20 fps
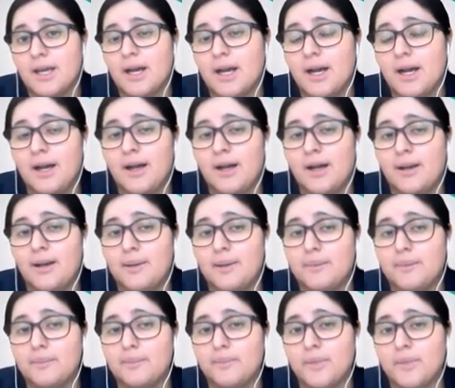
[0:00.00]

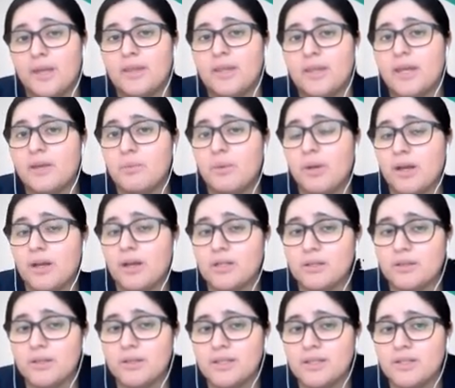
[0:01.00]
Um, and then we also
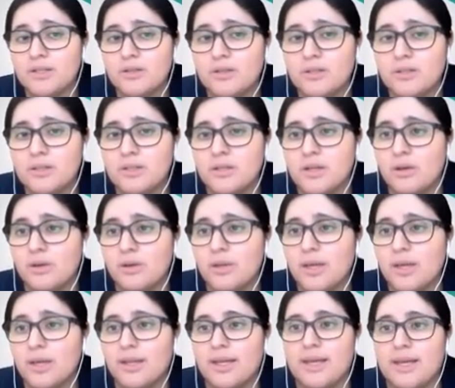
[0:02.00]
let students know
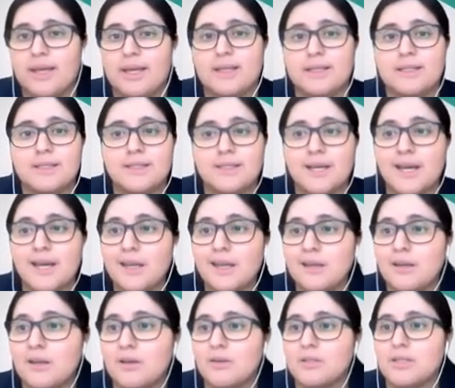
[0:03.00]
that like
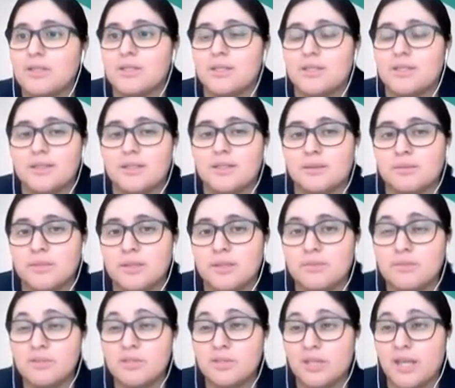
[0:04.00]
diagnosis and
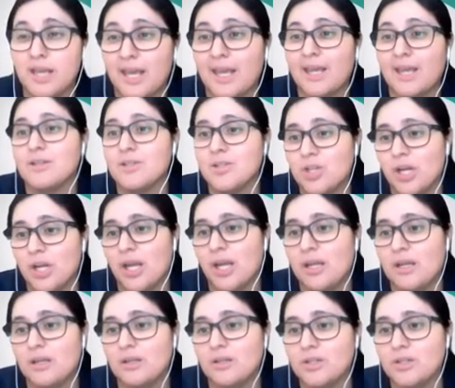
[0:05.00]
symptoms can
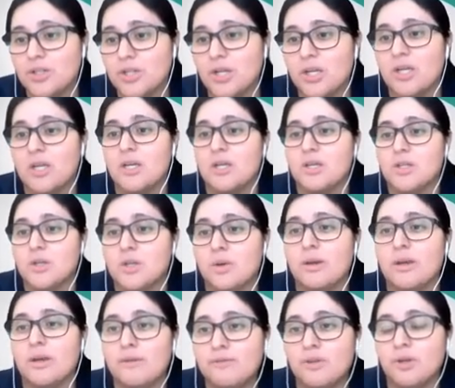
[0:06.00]
change. So
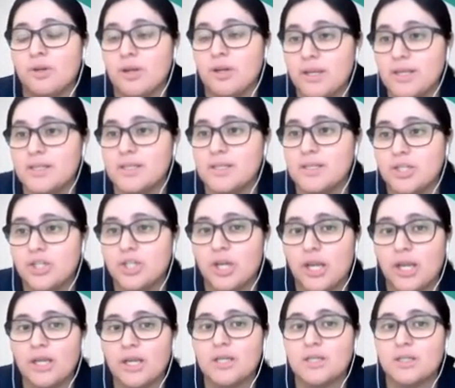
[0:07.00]
if there is a
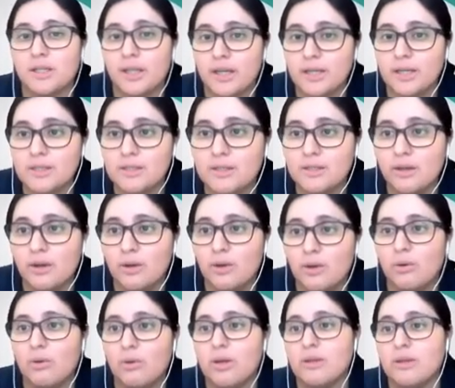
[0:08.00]
change, let us
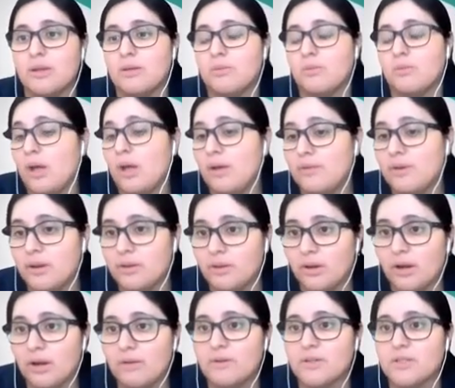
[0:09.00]
know, and then we'll have another
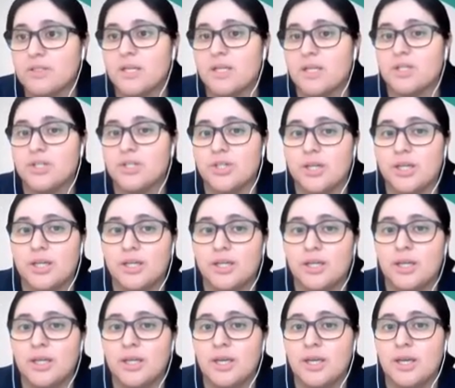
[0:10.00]
conversation,
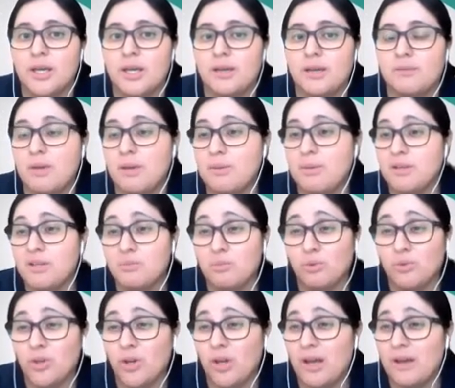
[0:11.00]
and maybe
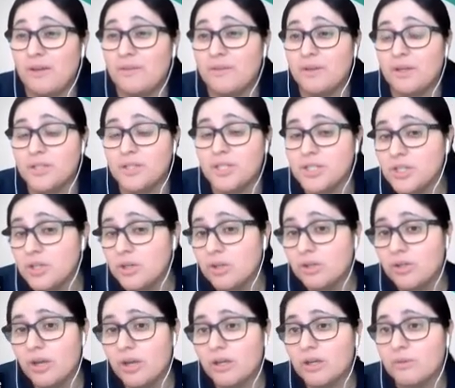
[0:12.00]
they'll have additional
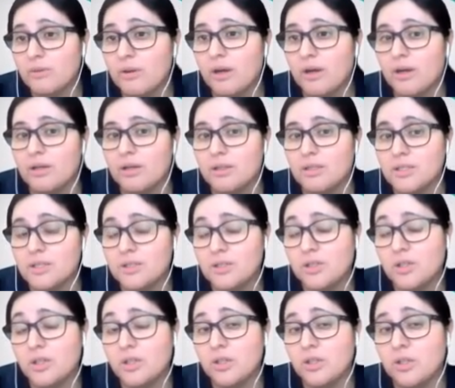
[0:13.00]
doc or
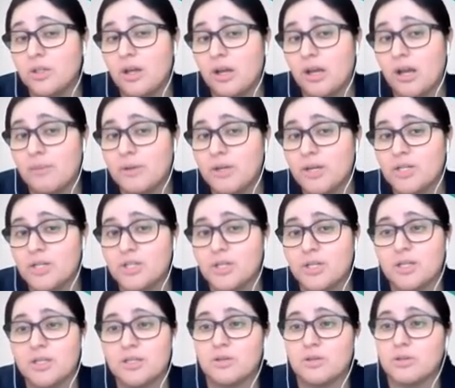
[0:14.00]
additional
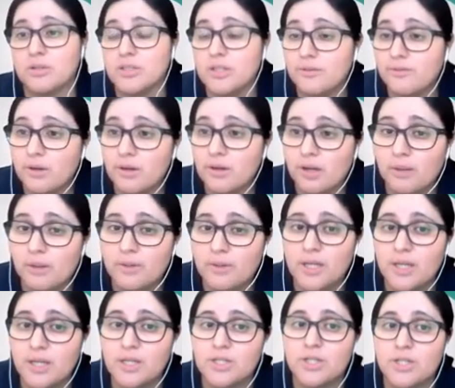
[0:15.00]
accommodations or different
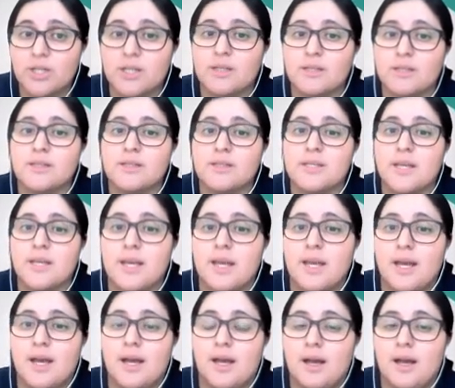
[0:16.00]
accommodations.
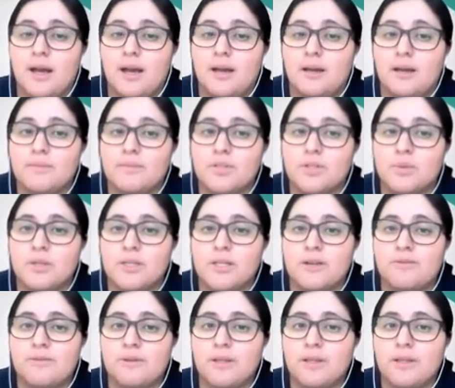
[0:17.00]
Um, so we
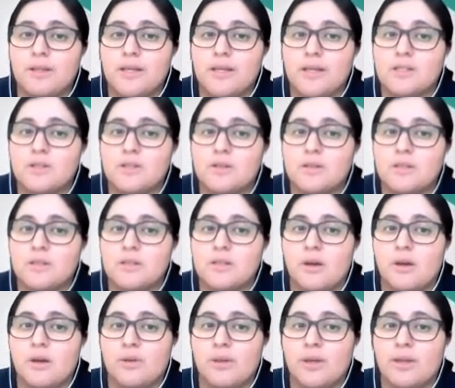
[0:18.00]
definitely let students
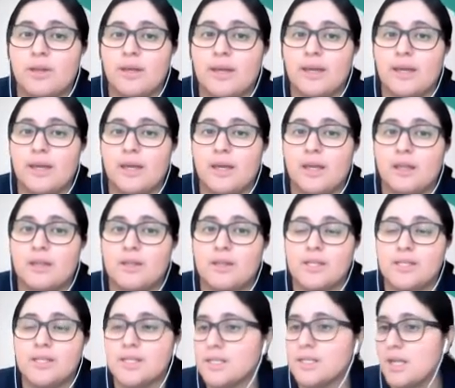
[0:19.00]
know that like
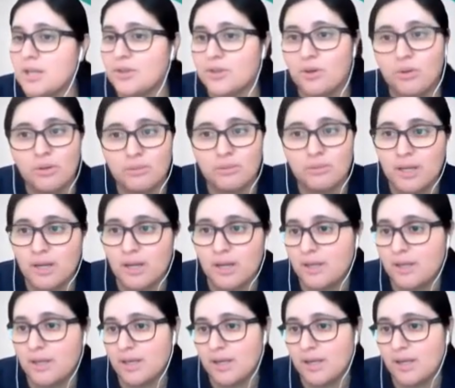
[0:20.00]
this is not the only meeting
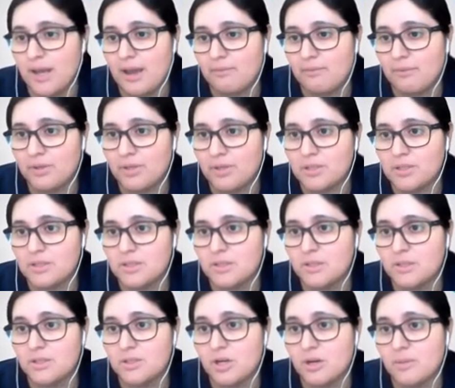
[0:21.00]
they can have with us to
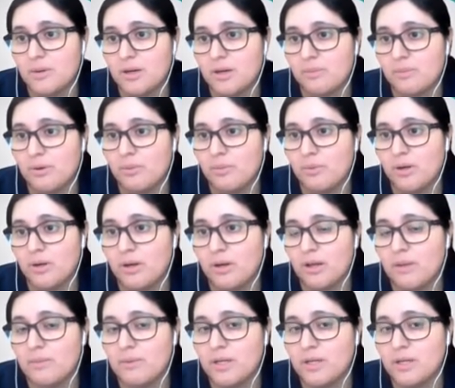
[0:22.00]
determine appropriate
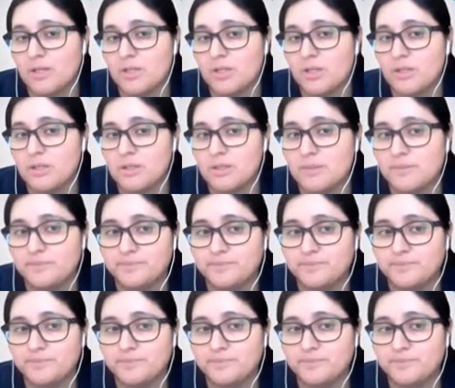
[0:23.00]
accommodations.